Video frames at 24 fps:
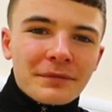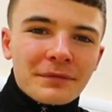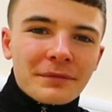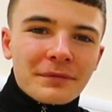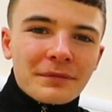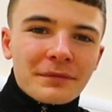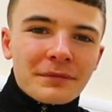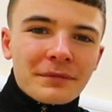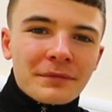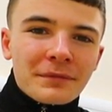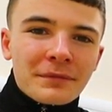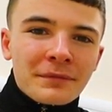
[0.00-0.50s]

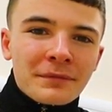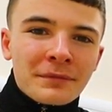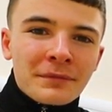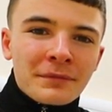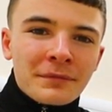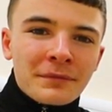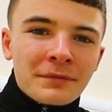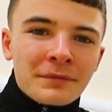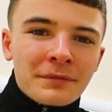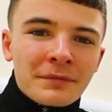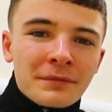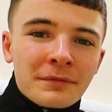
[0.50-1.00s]

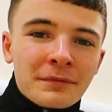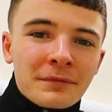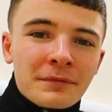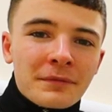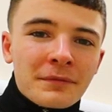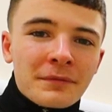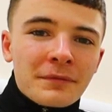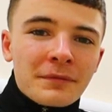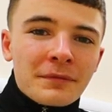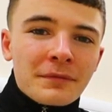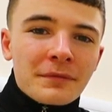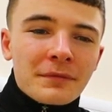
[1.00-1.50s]

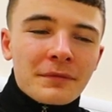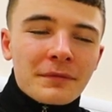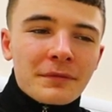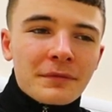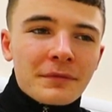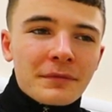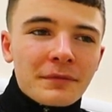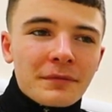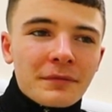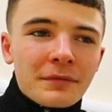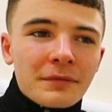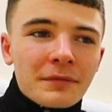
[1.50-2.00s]

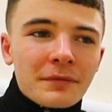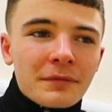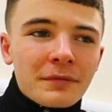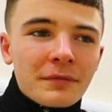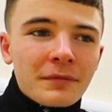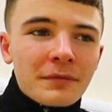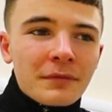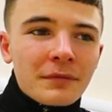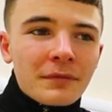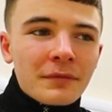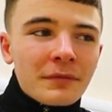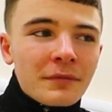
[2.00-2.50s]

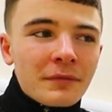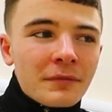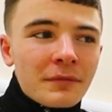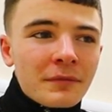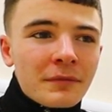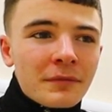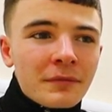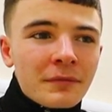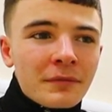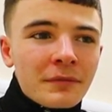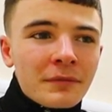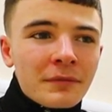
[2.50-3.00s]

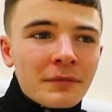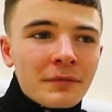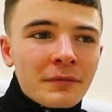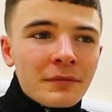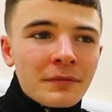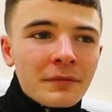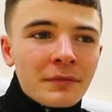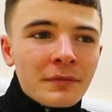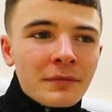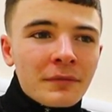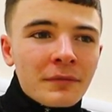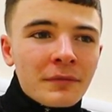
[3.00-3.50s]

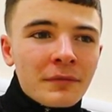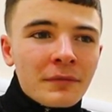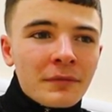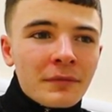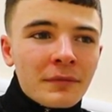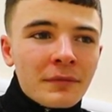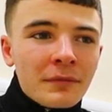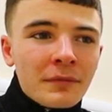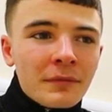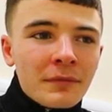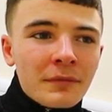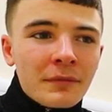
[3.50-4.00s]

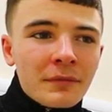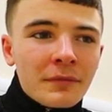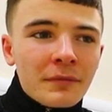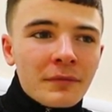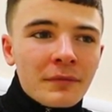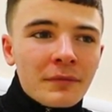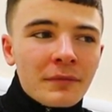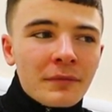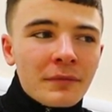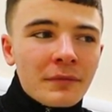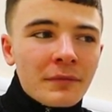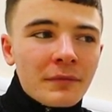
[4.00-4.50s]

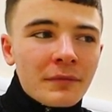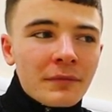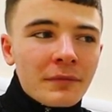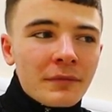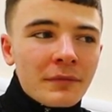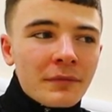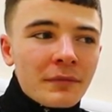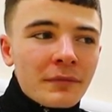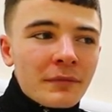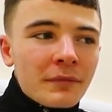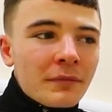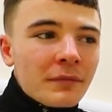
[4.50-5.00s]

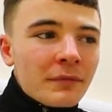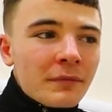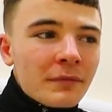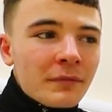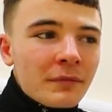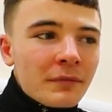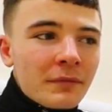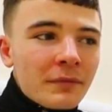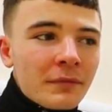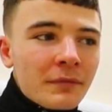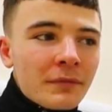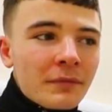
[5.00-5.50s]

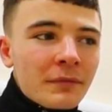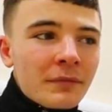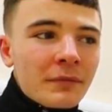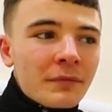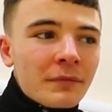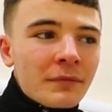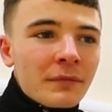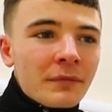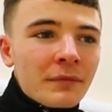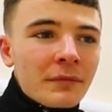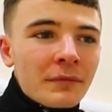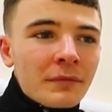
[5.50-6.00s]

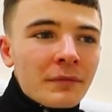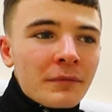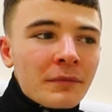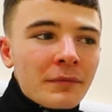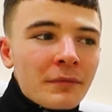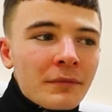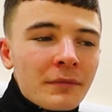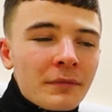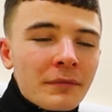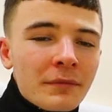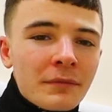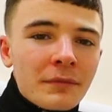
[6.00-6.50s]

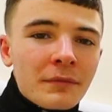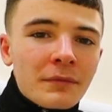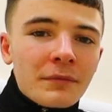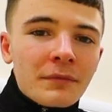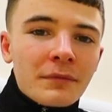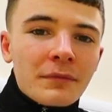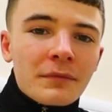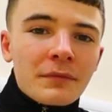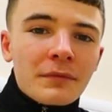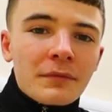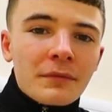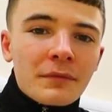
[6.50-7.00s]

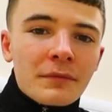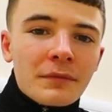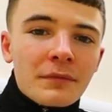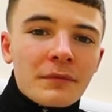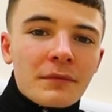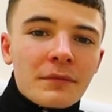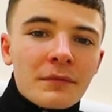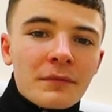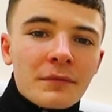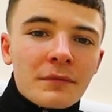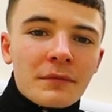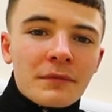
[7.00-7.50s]

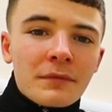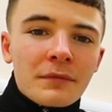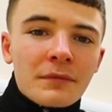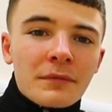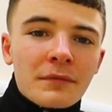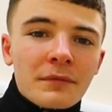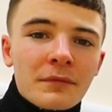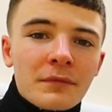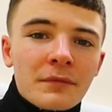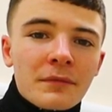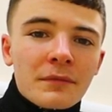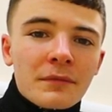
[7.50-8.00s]
No words are spoken by the person on screen.